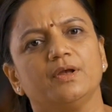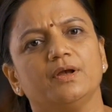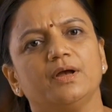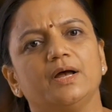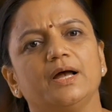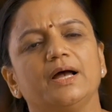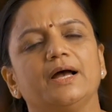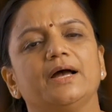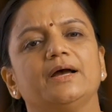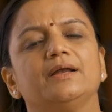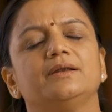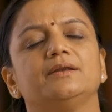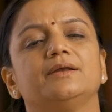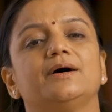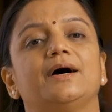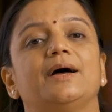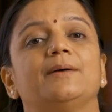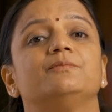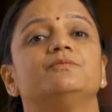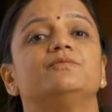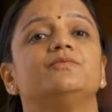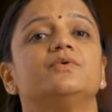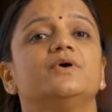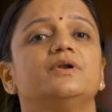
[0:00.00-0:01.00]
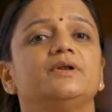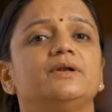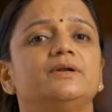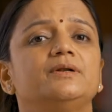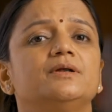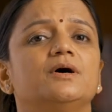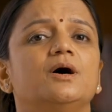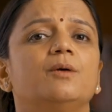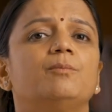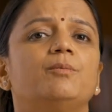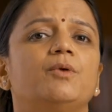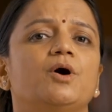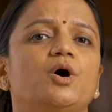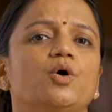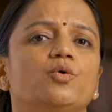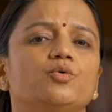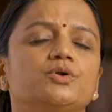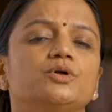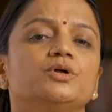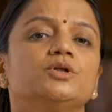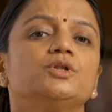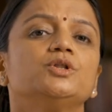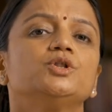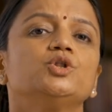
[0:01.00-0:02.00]
and I am worried about
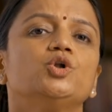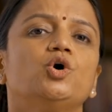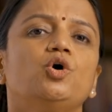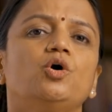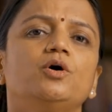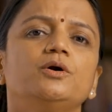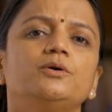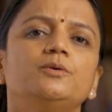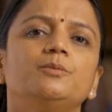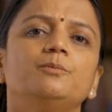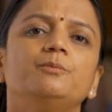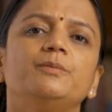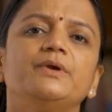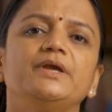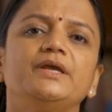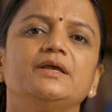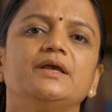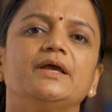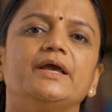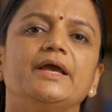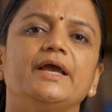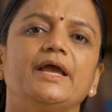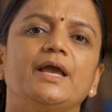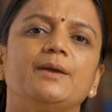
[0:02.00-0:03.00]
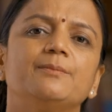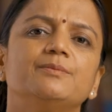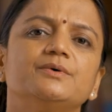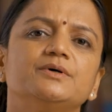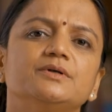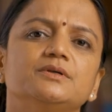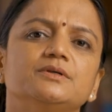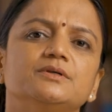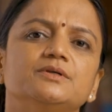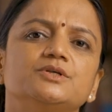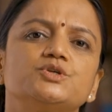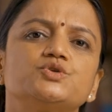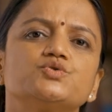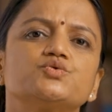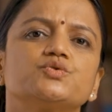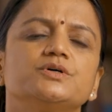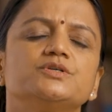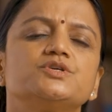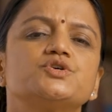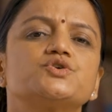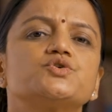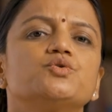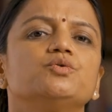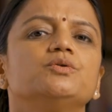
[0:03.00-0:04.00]
not being able to
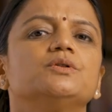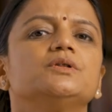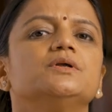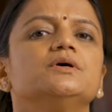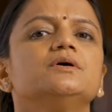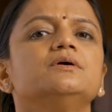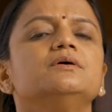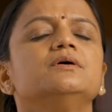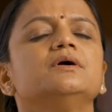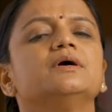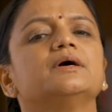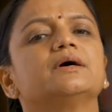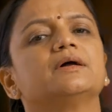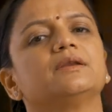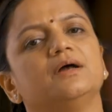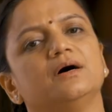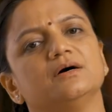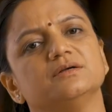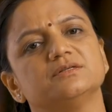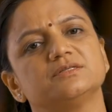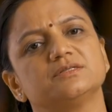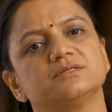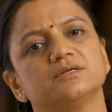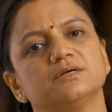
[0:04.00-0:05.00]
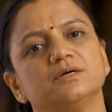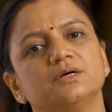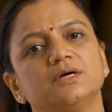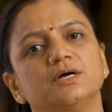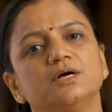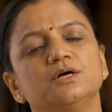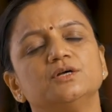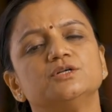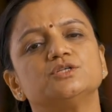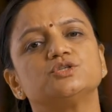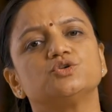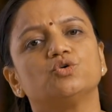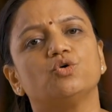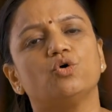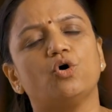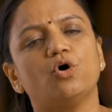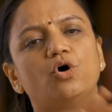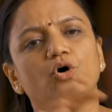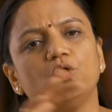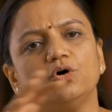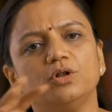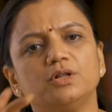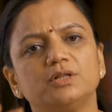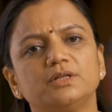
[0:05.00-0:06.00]
control the class. So,
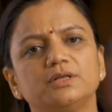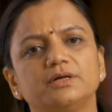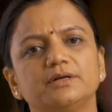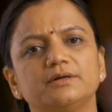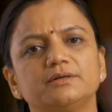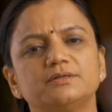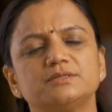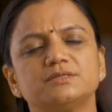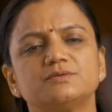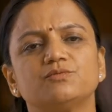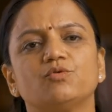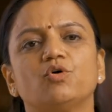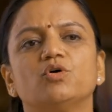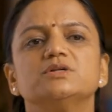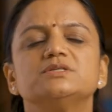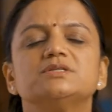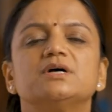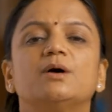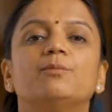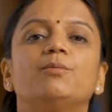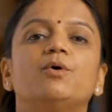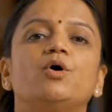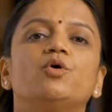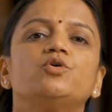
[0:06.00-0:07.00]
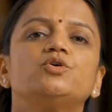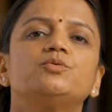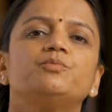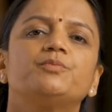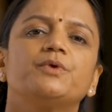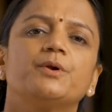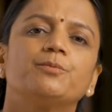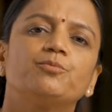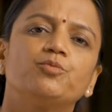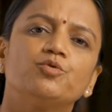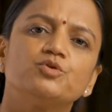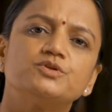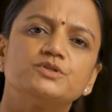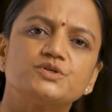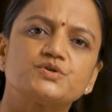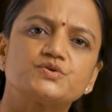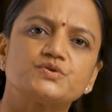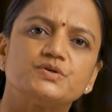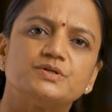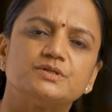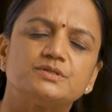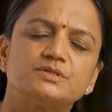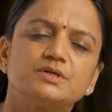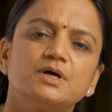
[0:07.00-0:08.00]
all this was about
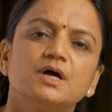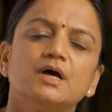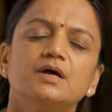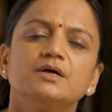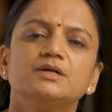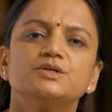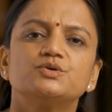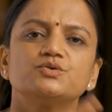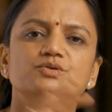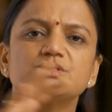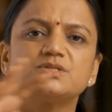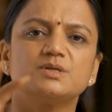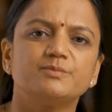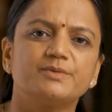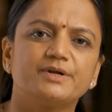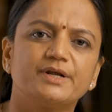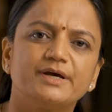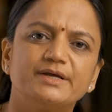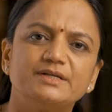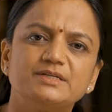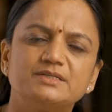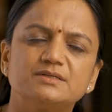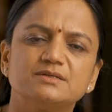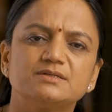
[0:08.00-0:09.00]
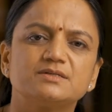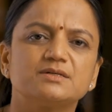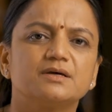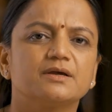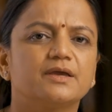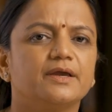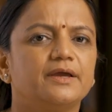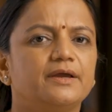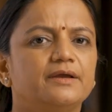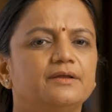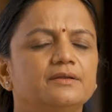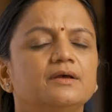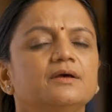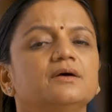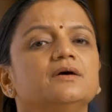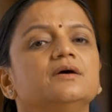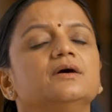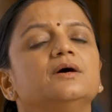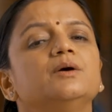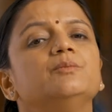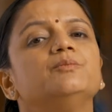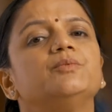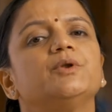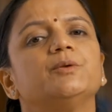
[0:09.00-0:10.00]
prepositions. To summarize it again,
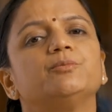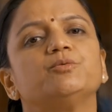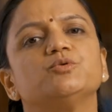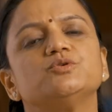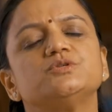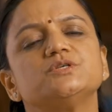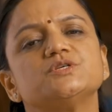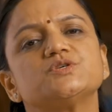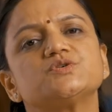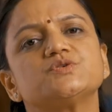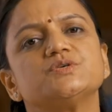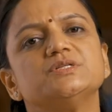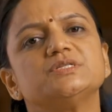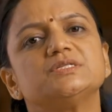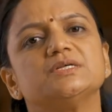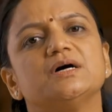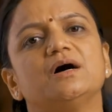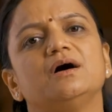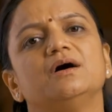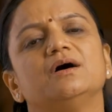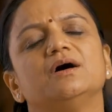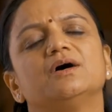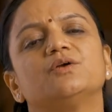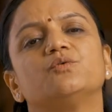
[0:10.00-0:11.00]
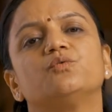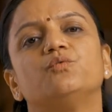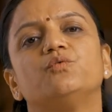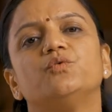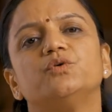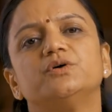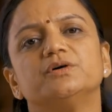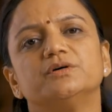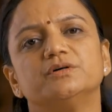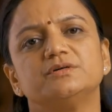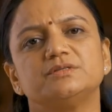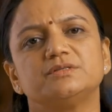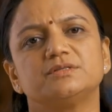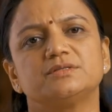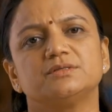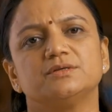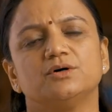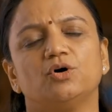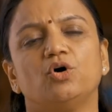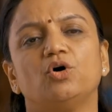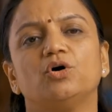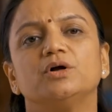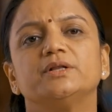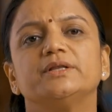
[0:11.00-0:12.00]
prepositions are words,
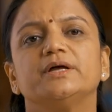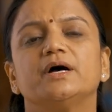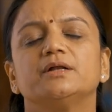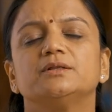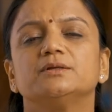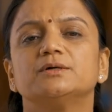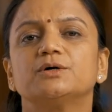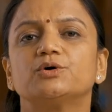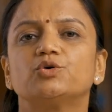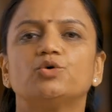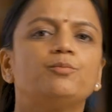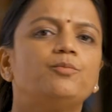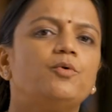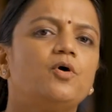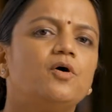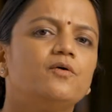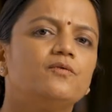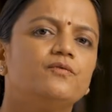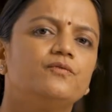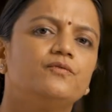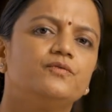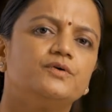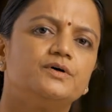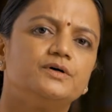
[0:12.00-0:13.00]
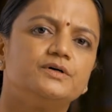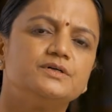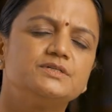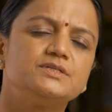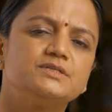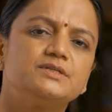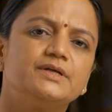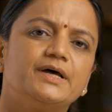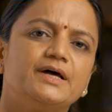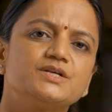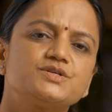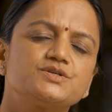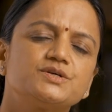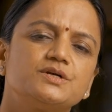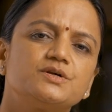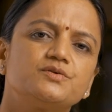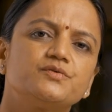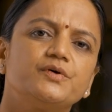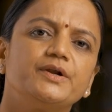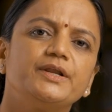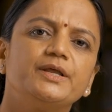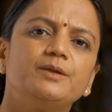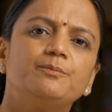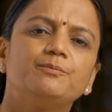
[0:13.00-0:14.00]
or they are the group of words. They are
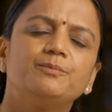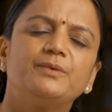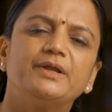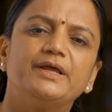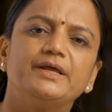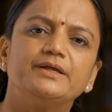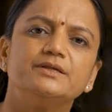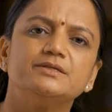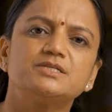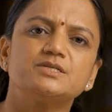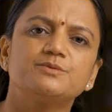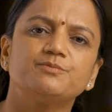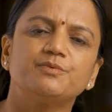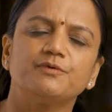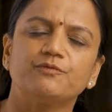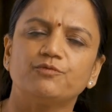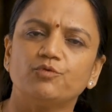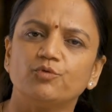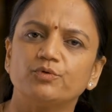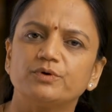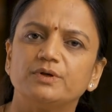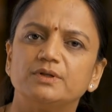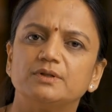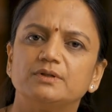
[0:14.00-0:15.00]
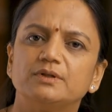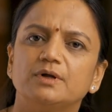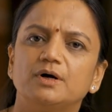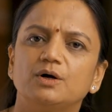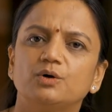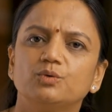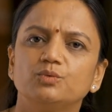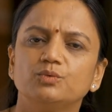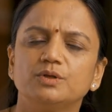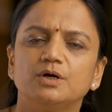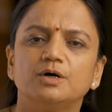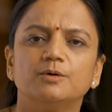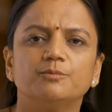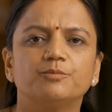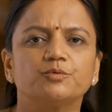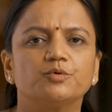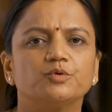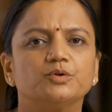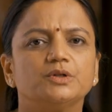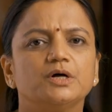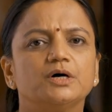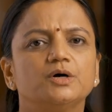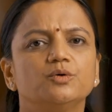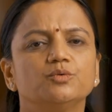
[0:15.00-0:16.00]
generally placed before a noun, a
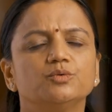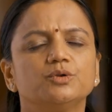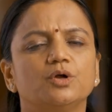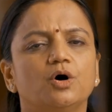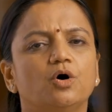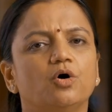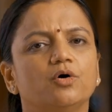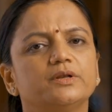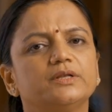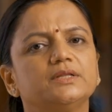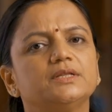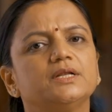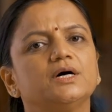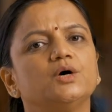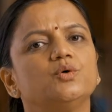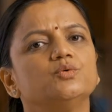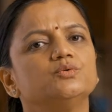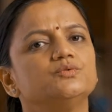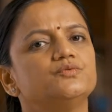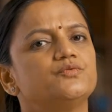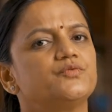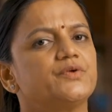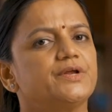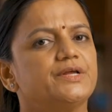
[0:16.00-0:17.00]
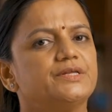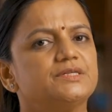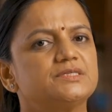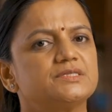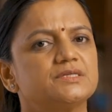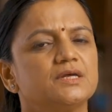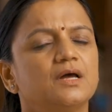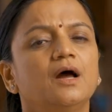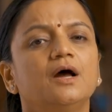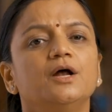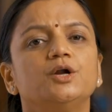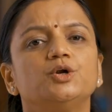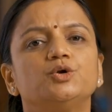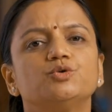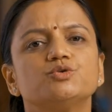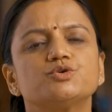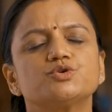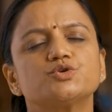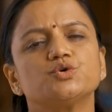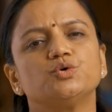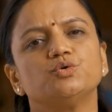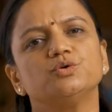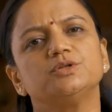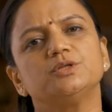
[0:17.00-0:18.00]
pronoun, or a noun phrase to
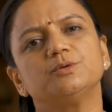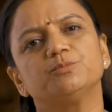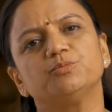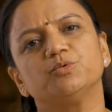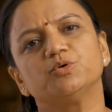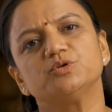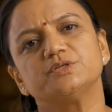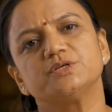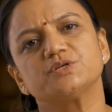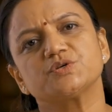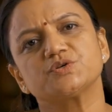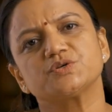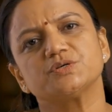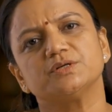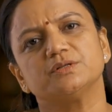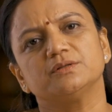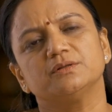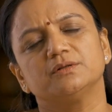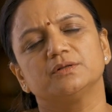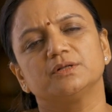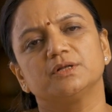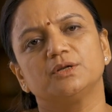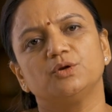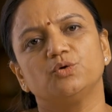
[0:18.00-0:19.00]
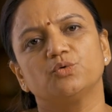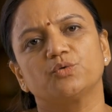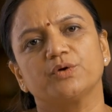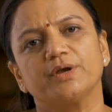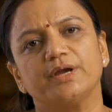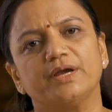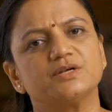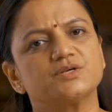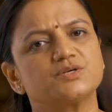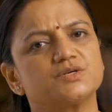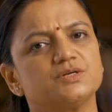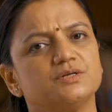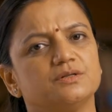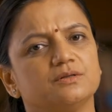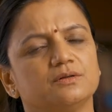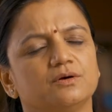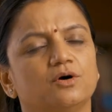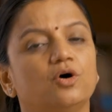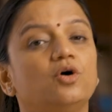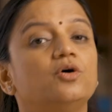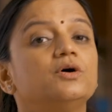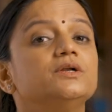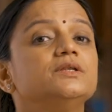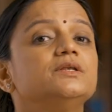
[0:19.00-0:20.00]
show the position, the location,
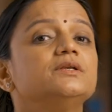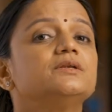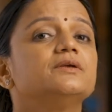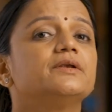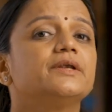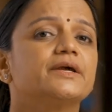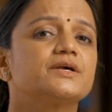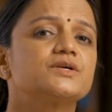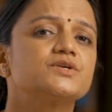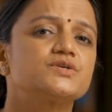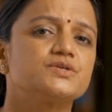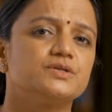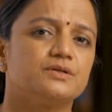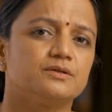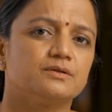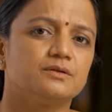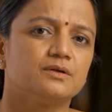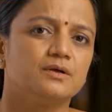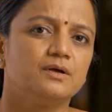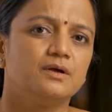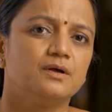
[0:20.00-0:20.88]
or the direction,